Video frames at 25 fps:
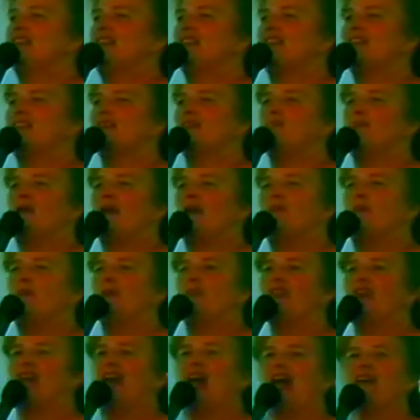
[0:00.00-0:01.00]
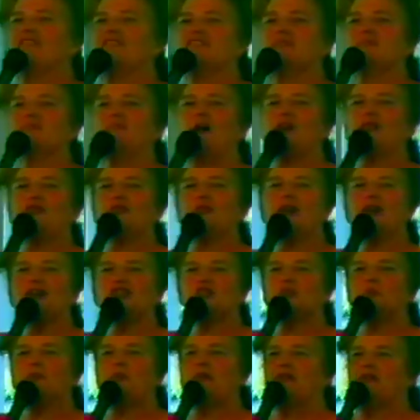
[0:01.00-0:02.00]
to some people that have some other
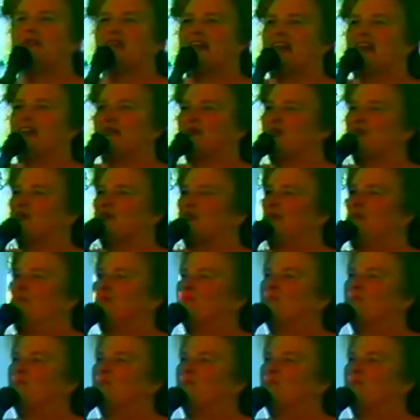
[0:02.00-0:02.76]
experience.